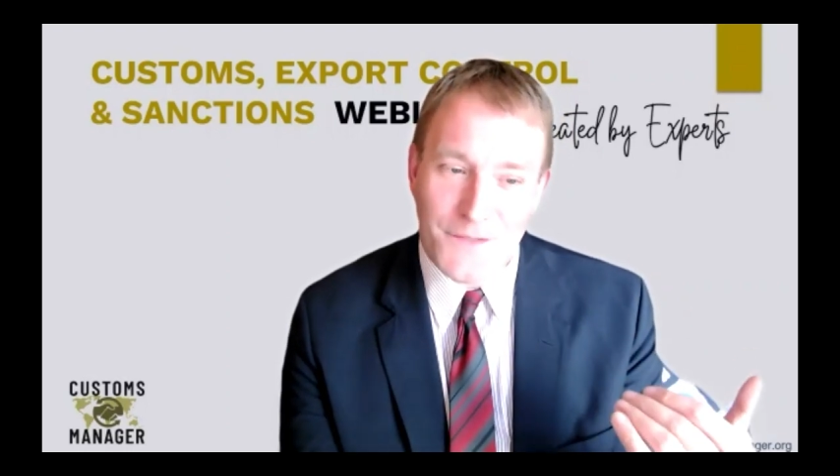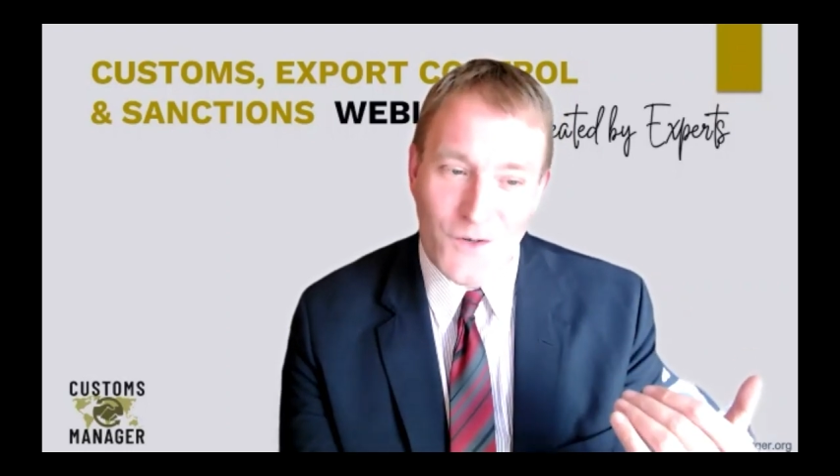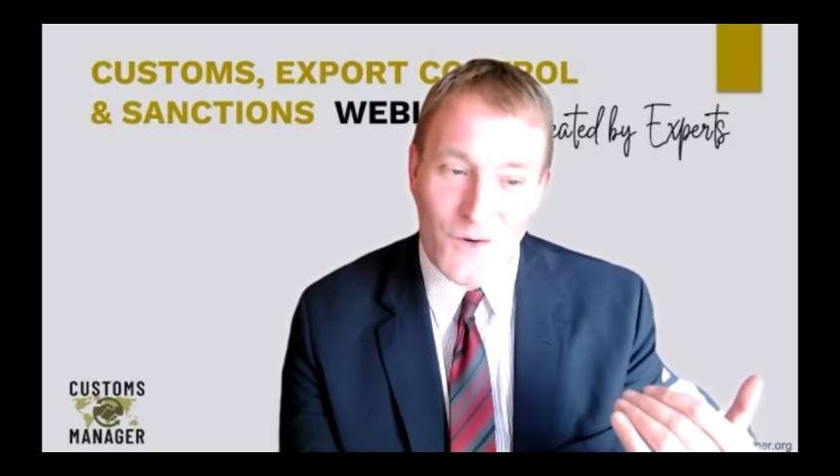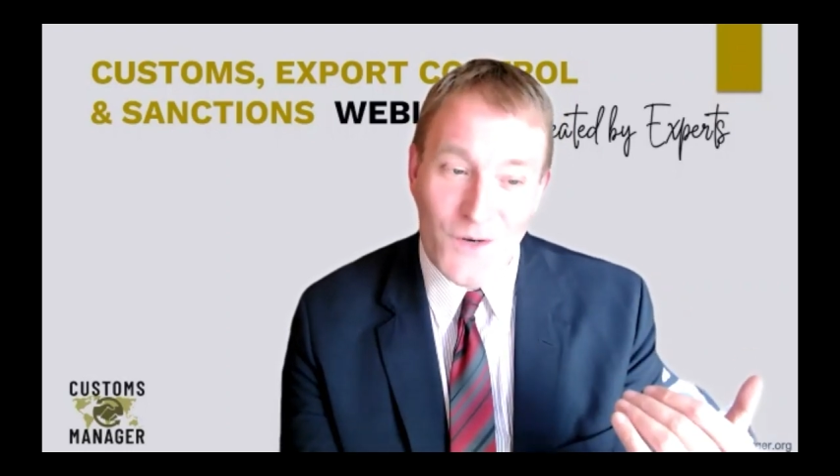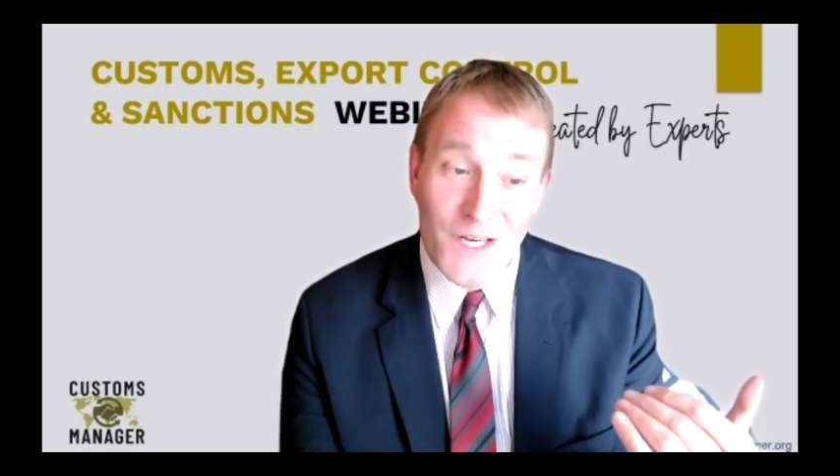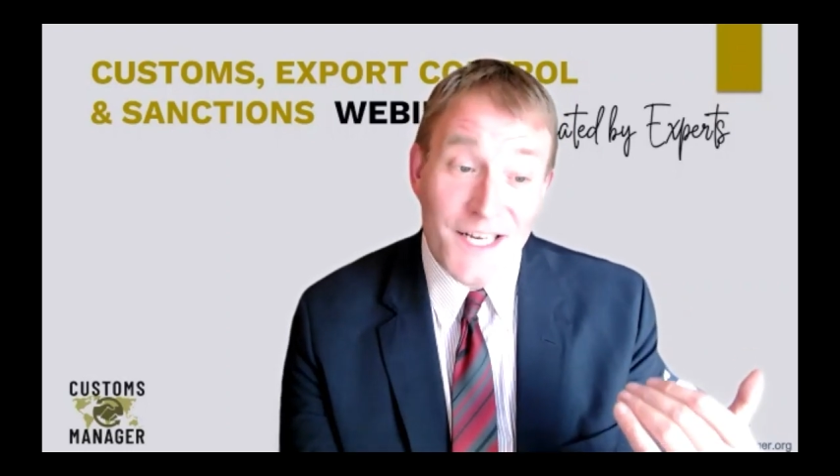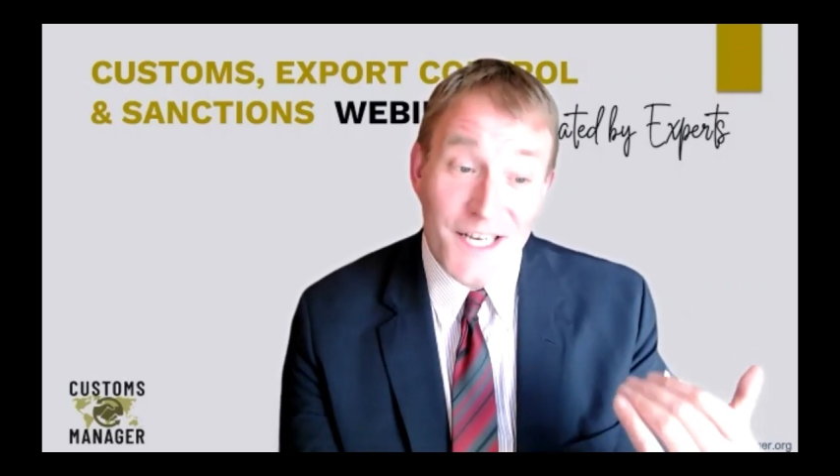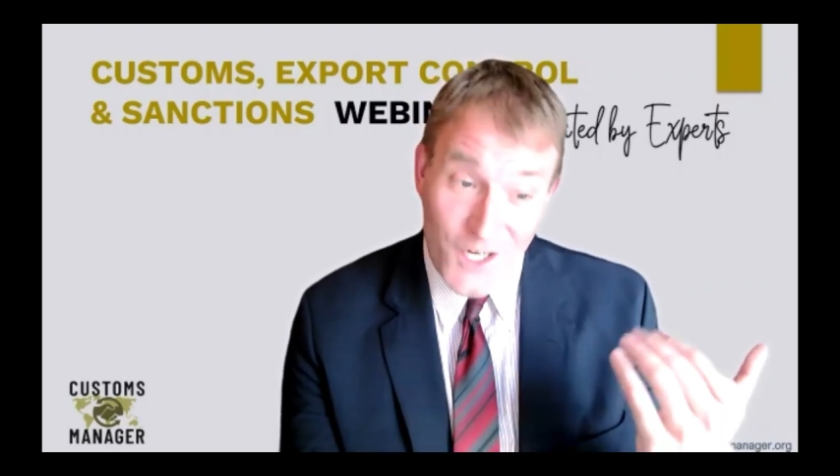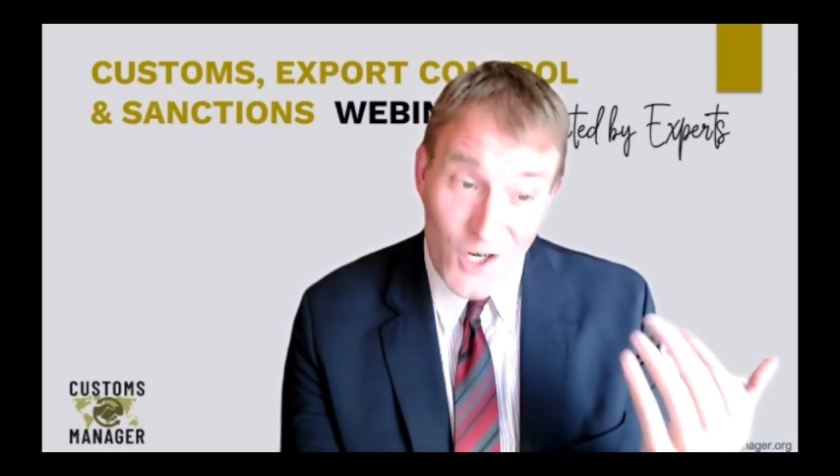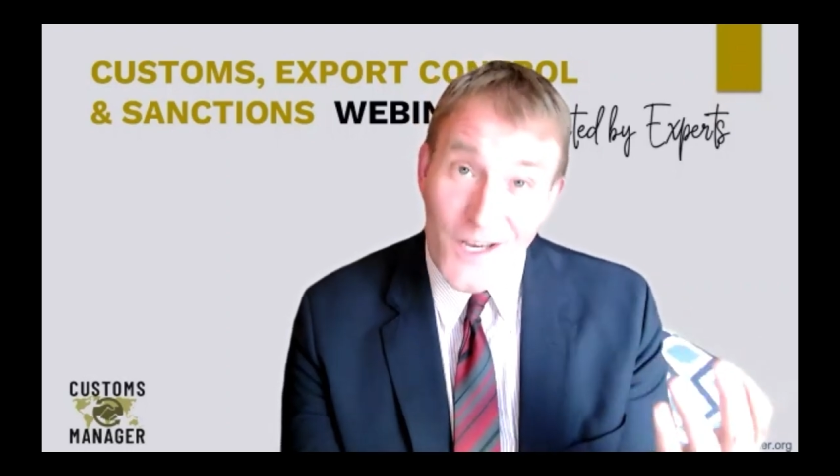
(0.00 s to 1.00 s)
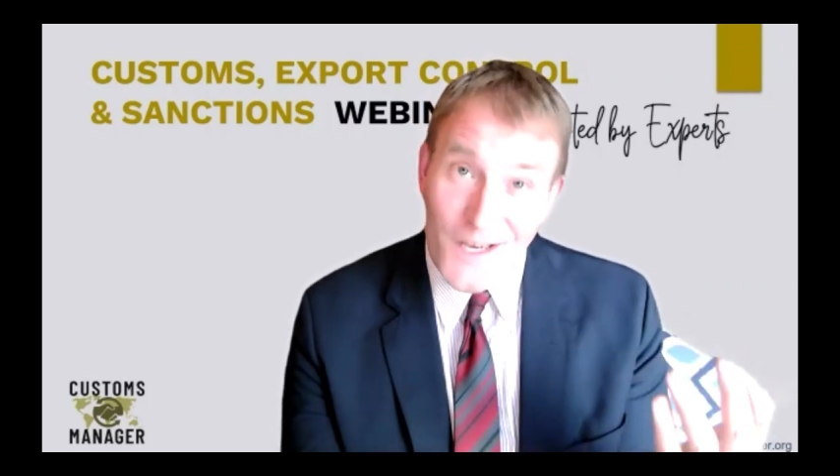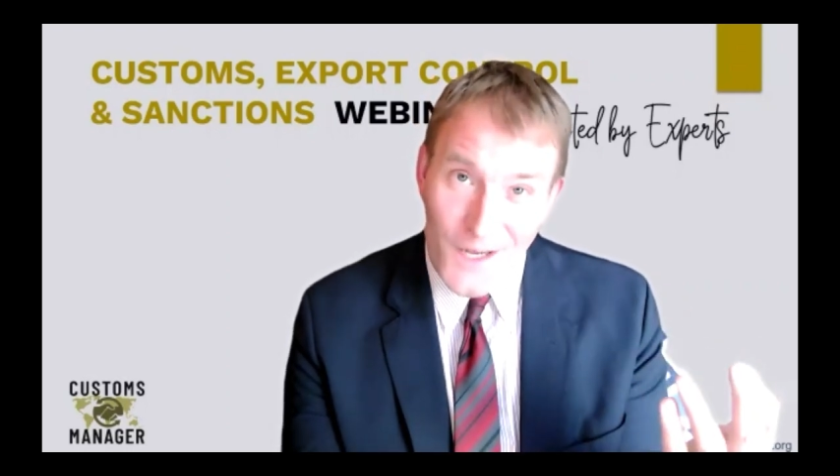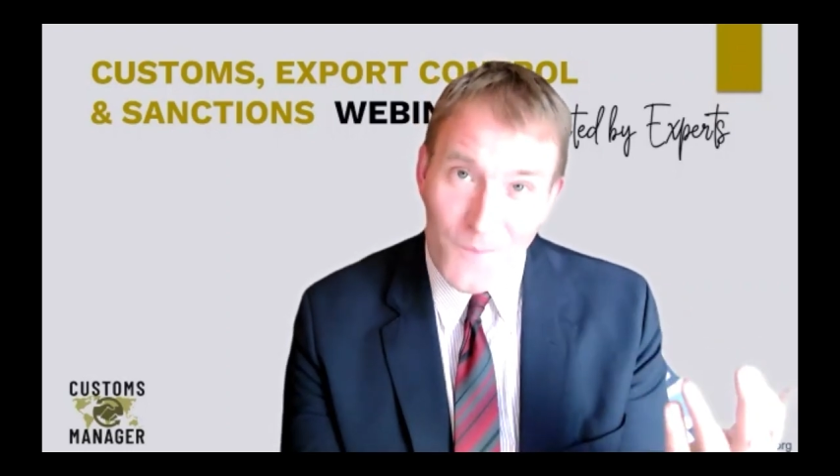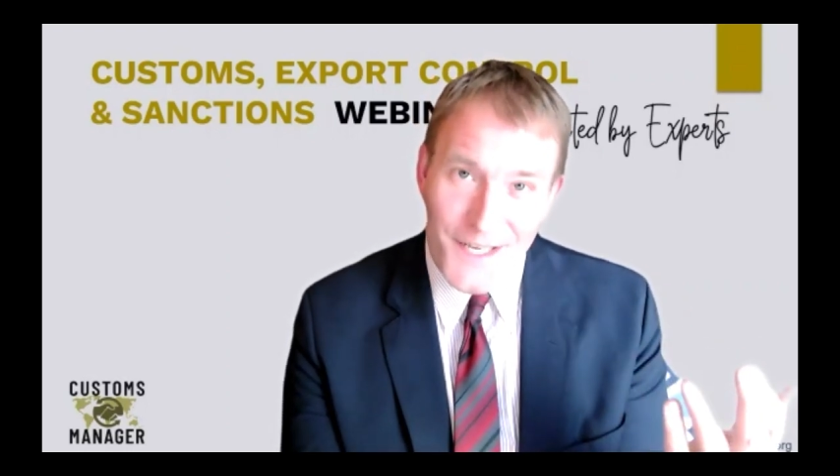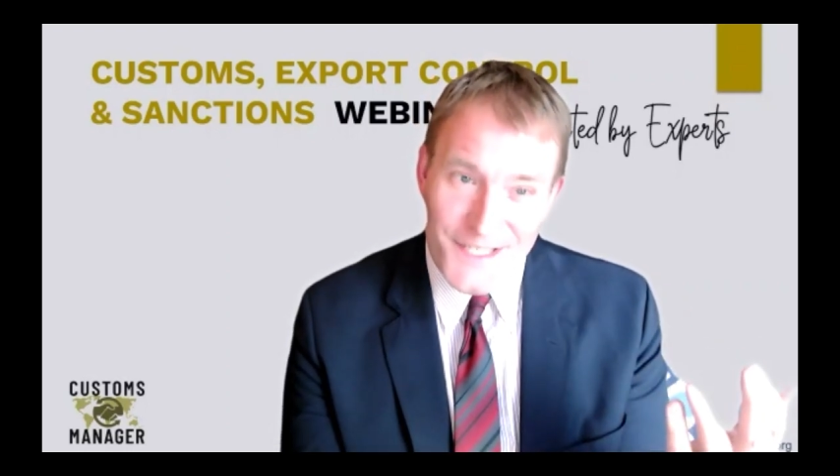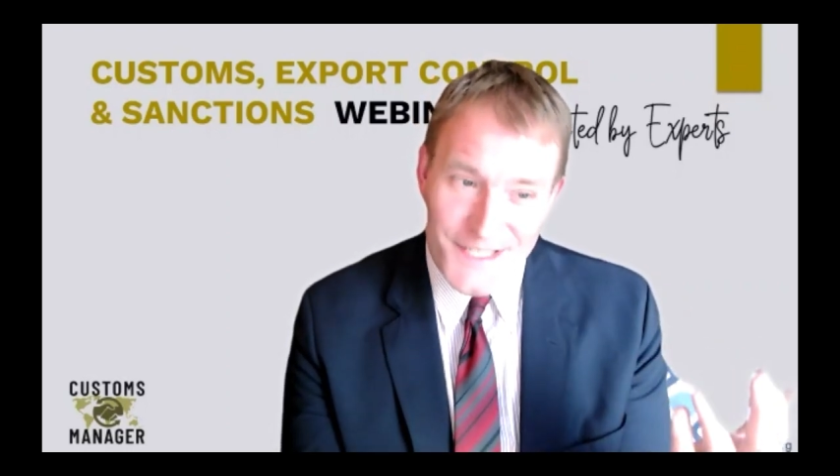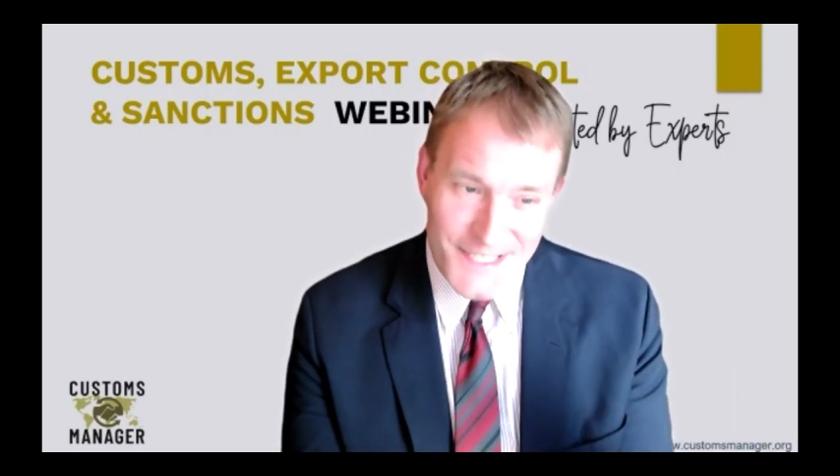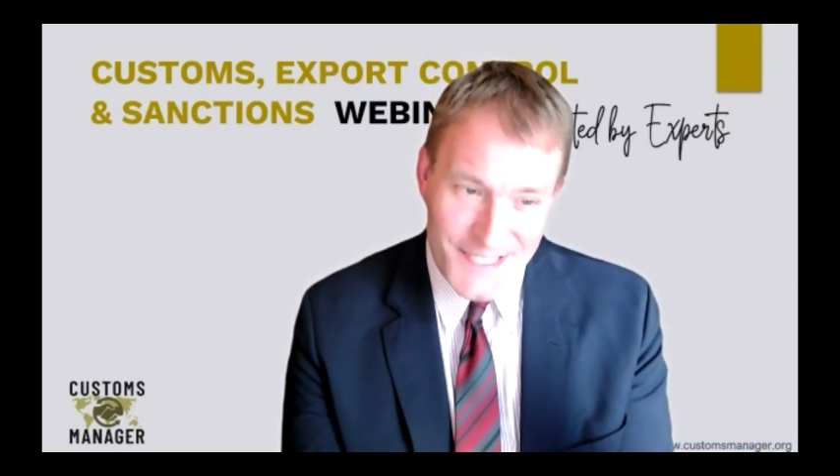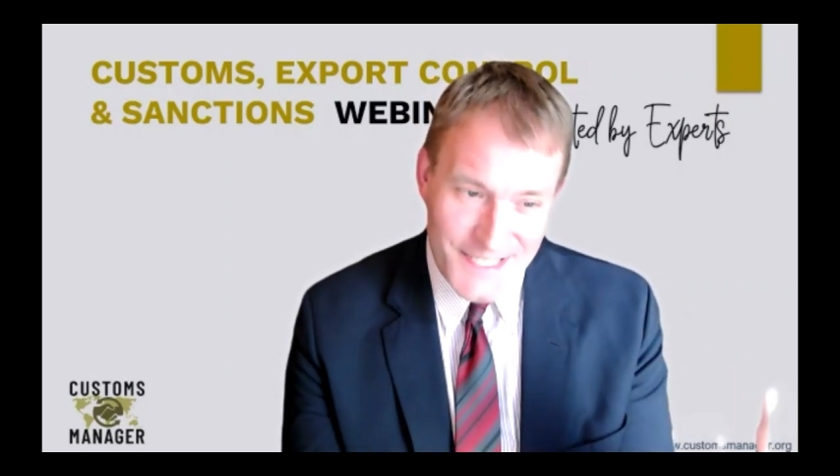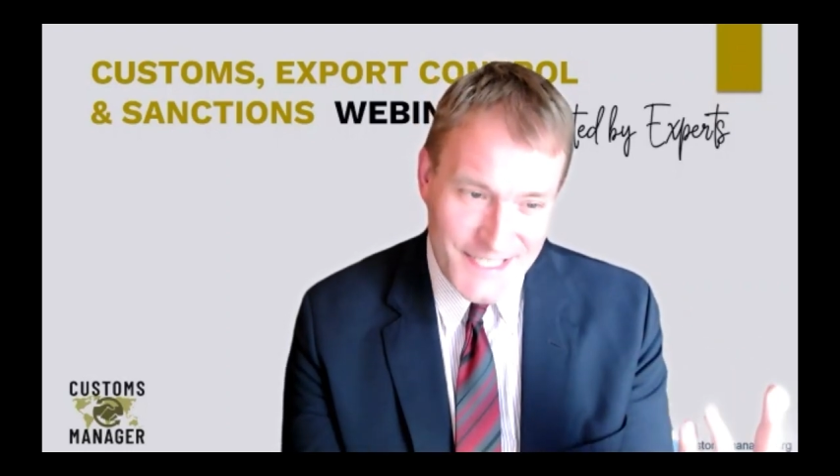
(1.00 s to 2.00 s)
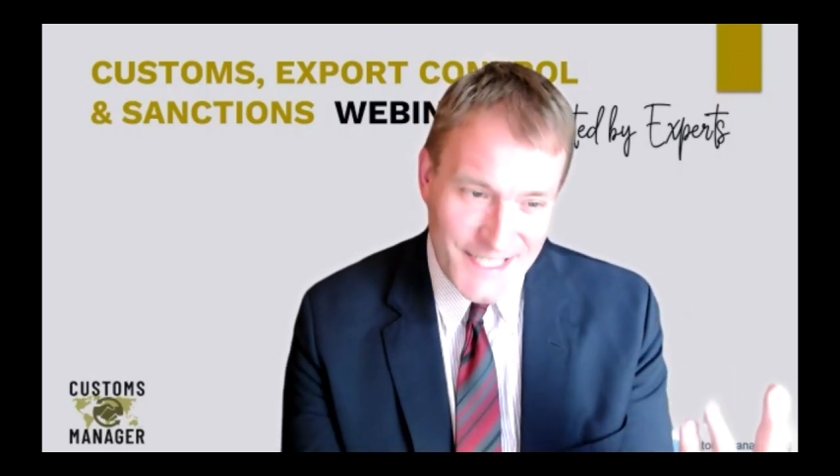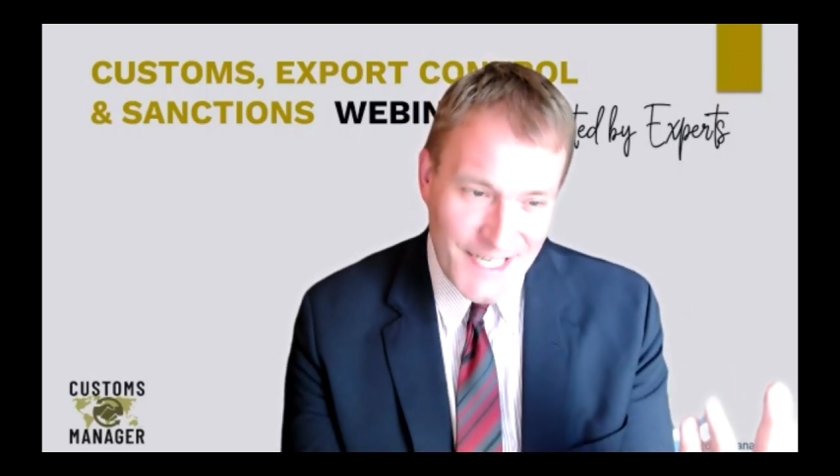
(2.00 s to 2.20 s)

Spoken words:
So going to look a little bit into this.